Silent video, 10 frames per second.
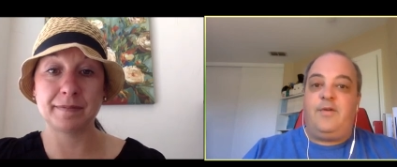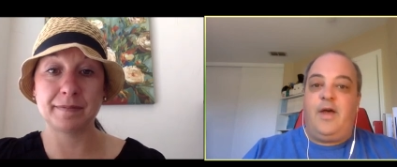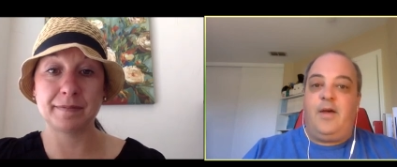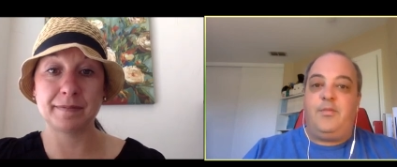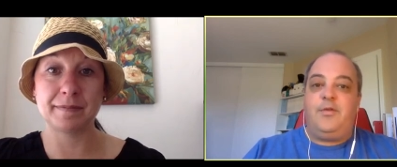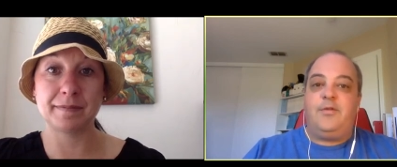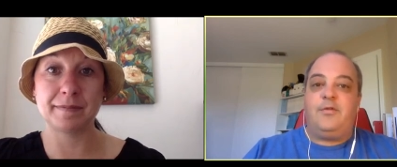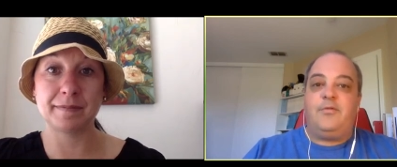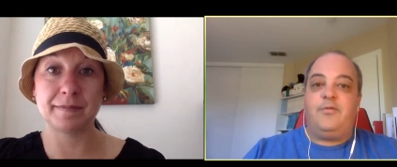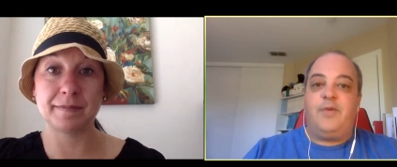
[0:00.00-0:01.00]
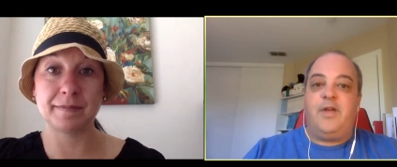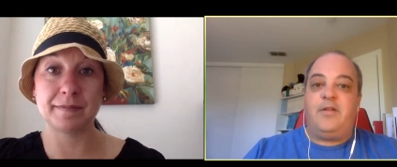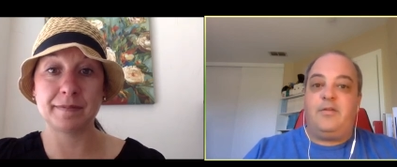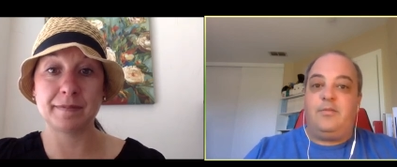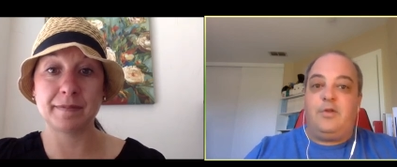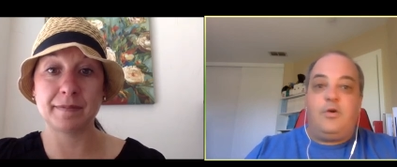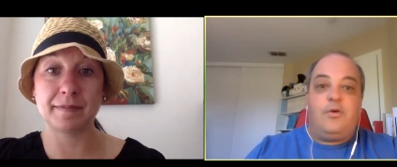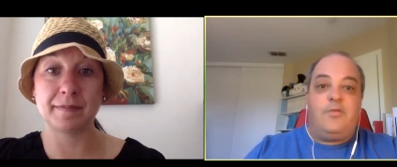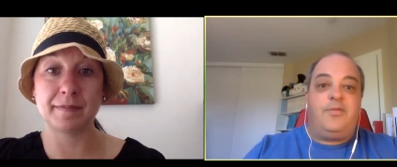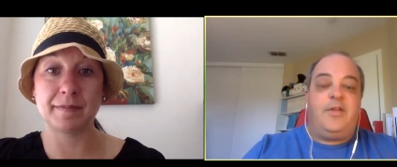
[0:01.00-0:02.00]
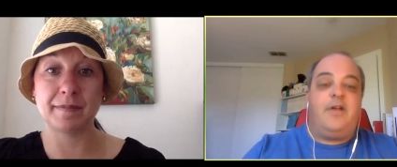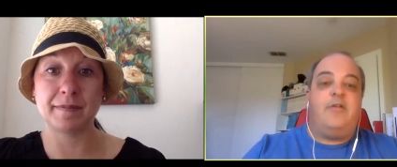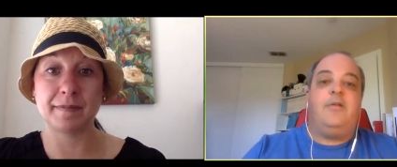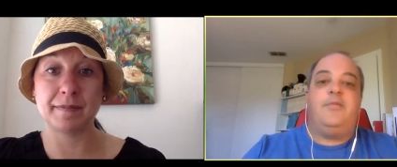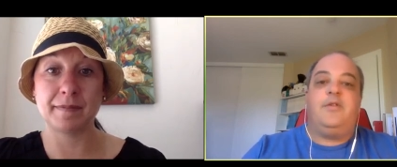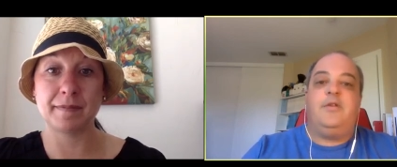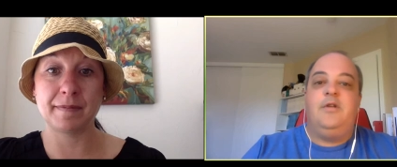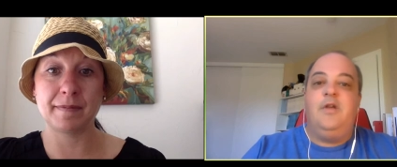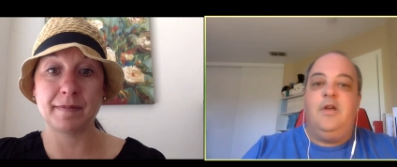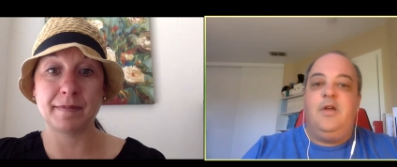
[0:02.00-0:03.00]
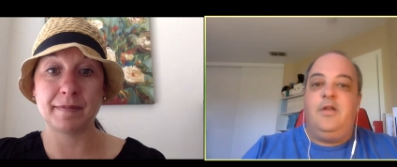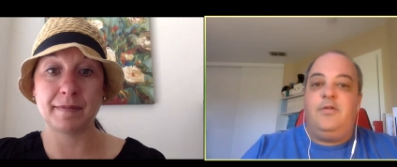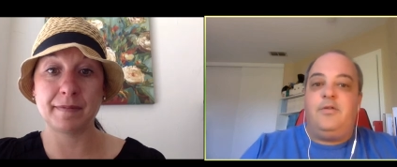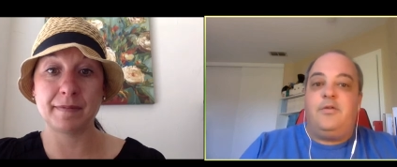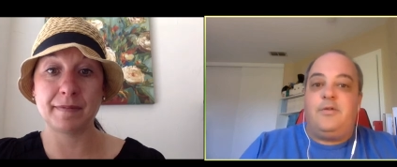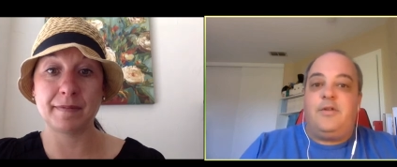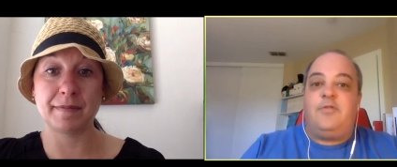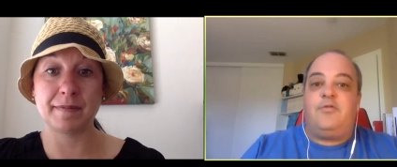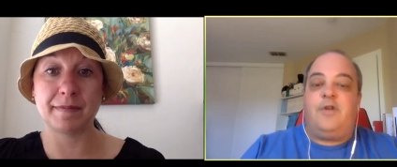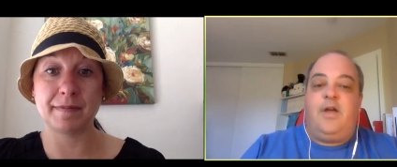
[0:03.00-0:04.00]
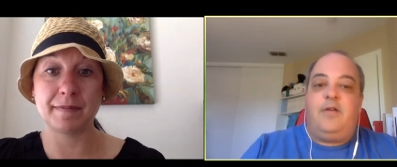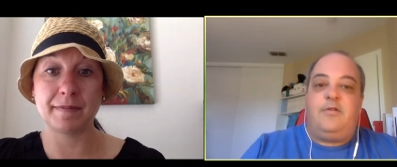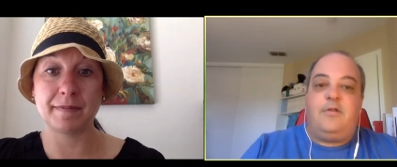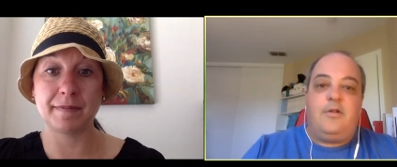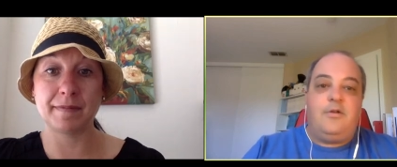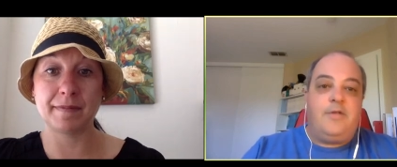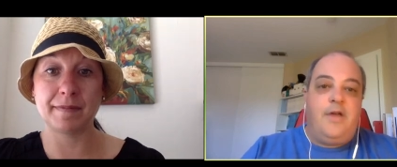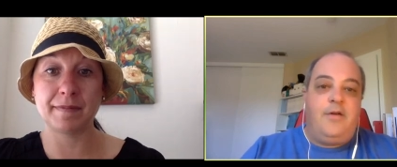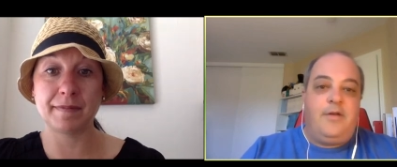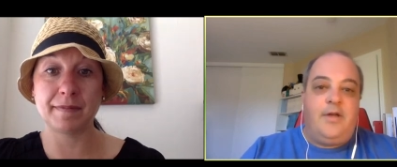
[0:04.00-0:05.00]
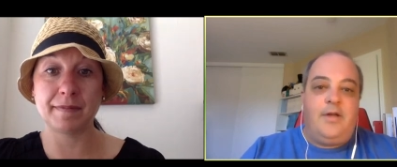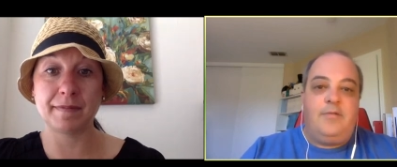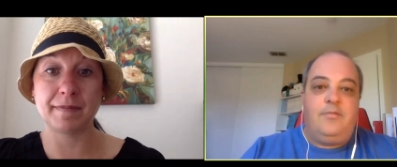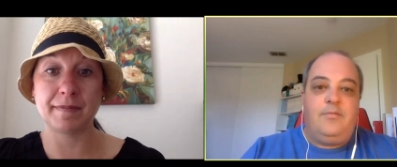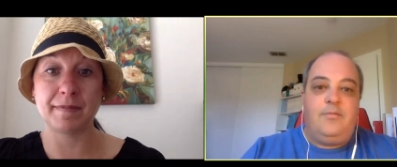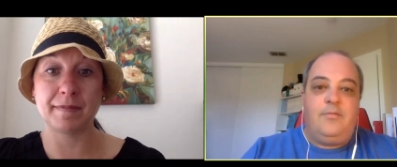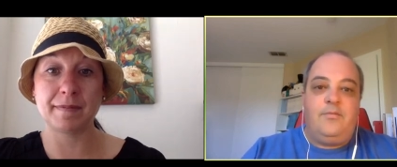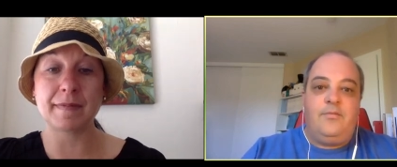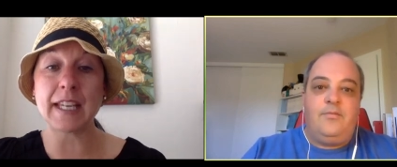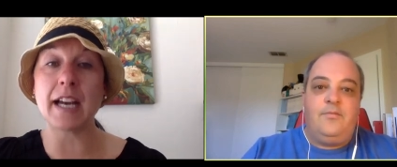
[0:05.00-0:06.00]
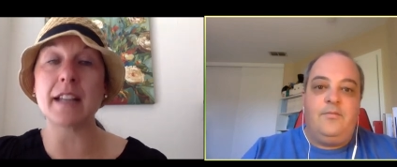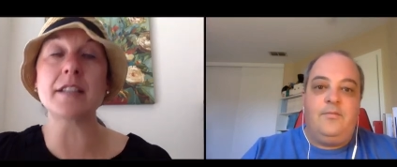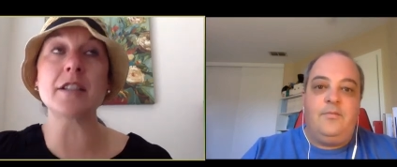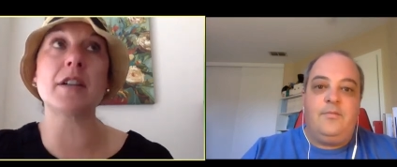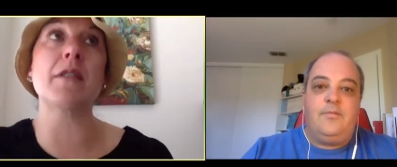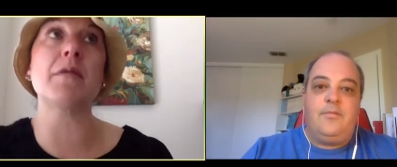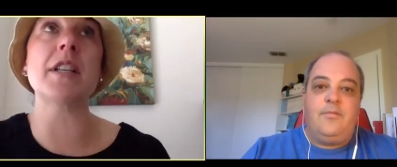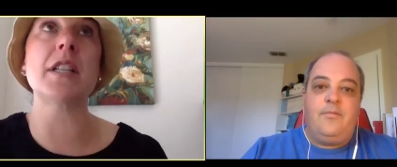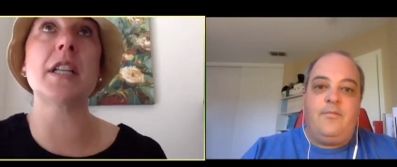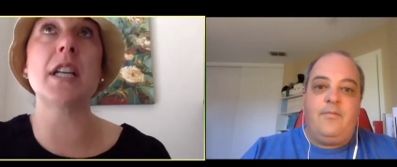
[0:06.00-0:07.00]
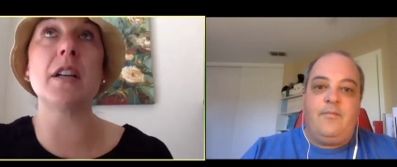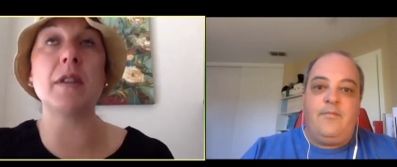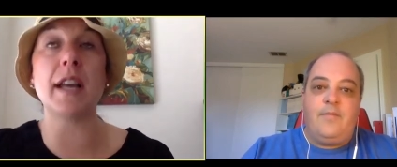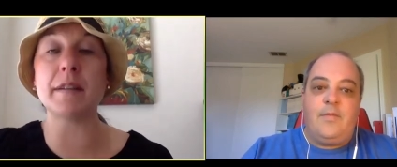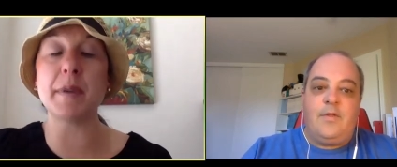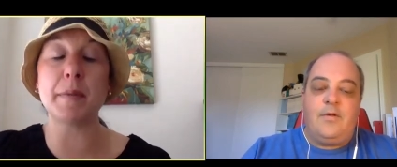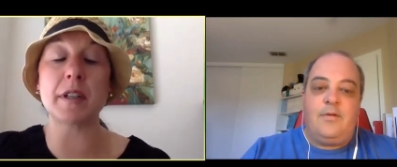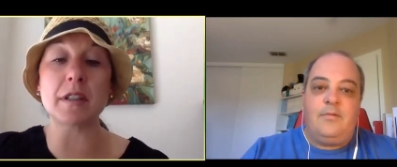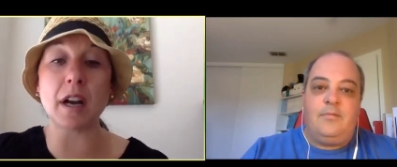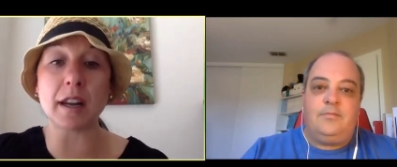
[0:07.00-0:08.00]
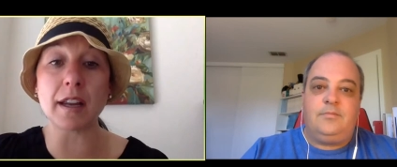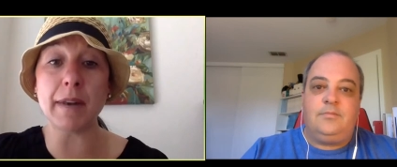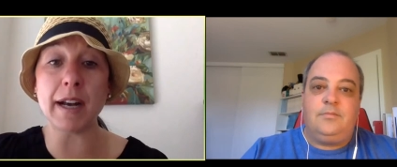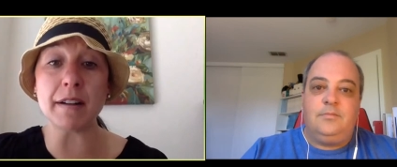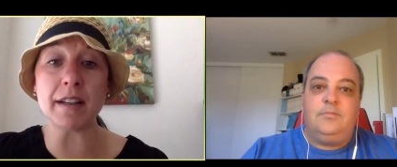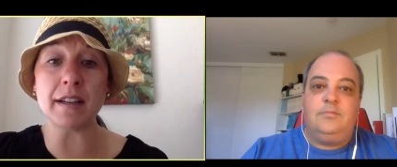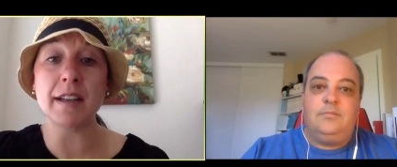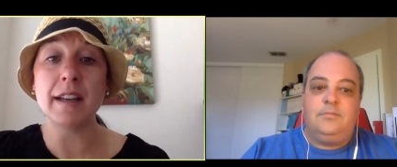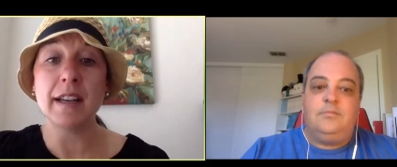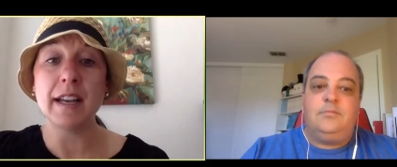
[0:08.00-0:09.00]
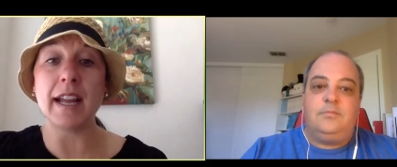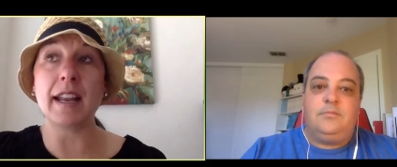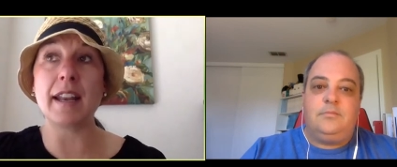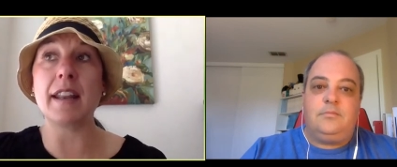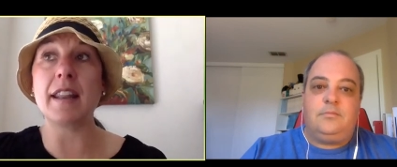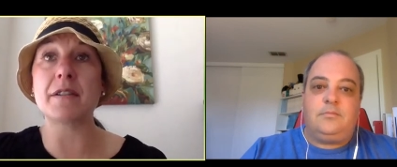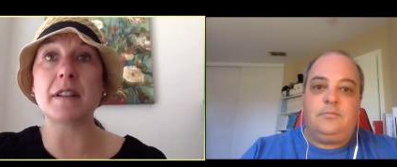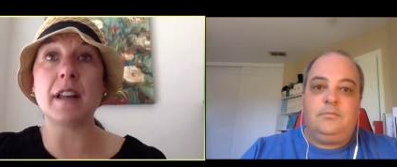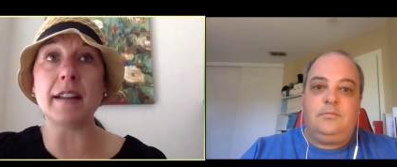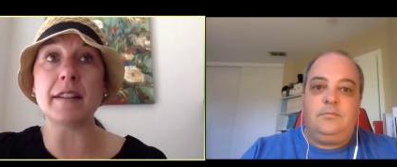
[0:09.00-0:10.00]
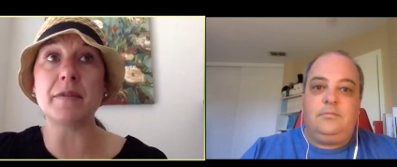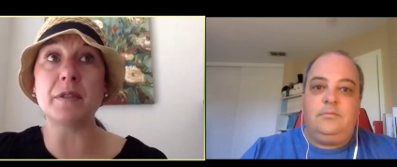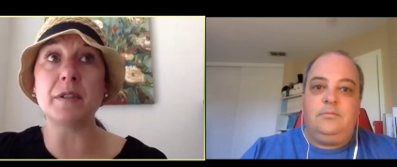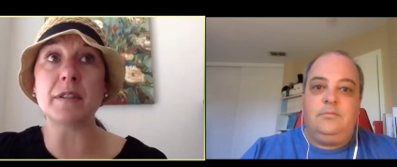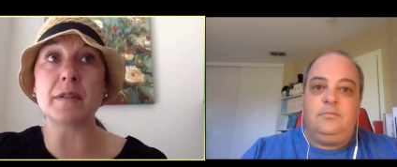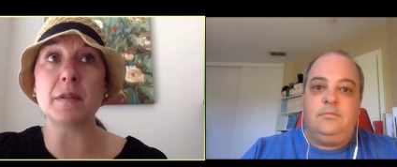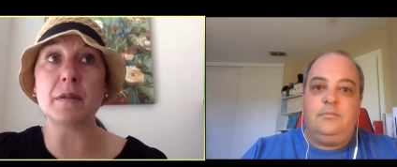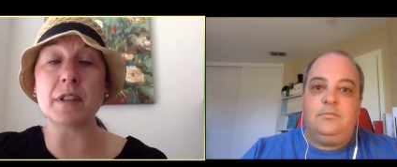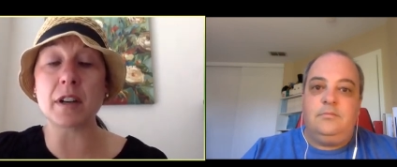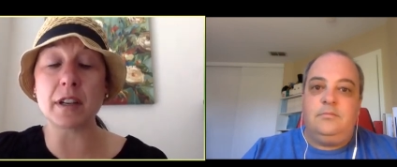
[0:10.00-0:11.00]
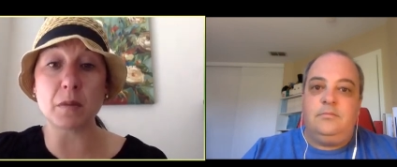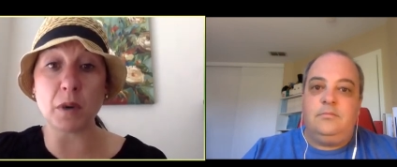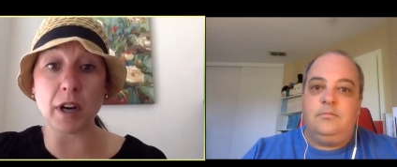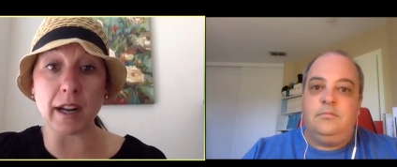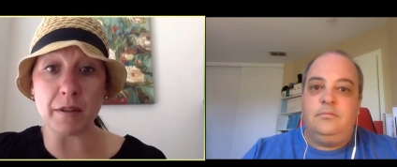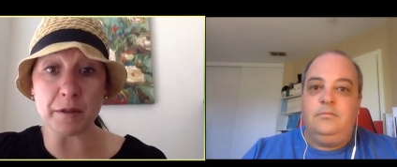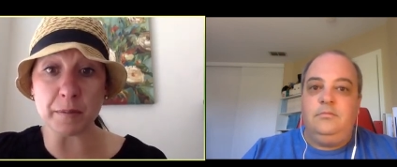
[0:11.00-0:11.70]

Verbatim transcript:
Speaker 1: happens or if we get some local flare ups and, and their district has to close down again?
Speaker 2: Yeah, that's a great question. And I know lots of people are talking about it. And there's lots of folks starting to work on those